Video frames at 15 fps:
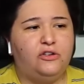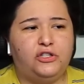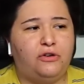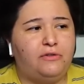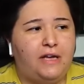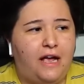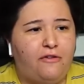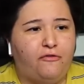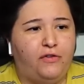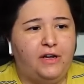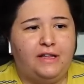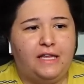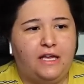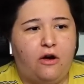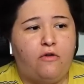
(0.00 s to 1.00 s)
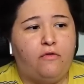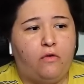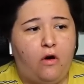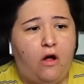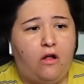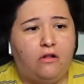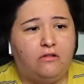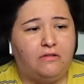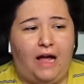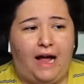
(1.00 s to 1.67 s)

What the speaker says: So yeah, really, overall,